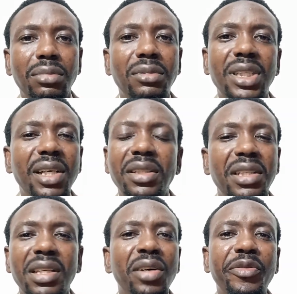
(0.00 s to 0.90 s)
they
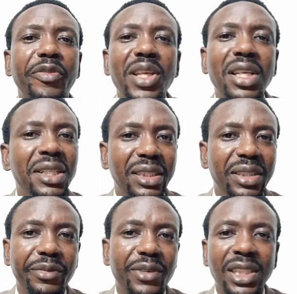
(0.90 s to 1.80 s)
don't feel any
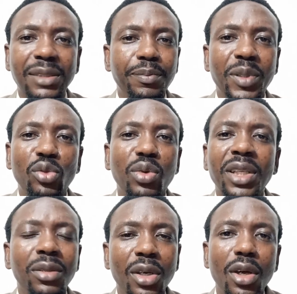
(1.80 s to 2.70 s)
difference
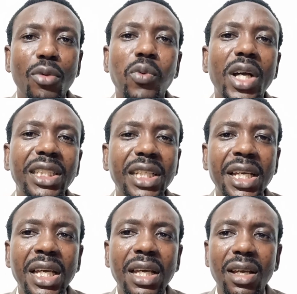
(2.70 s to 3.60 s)
between when
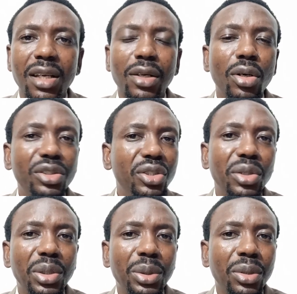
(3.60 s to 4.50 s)
they go to
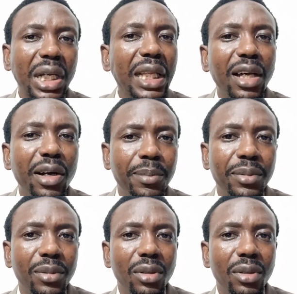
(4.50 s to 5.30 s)
the club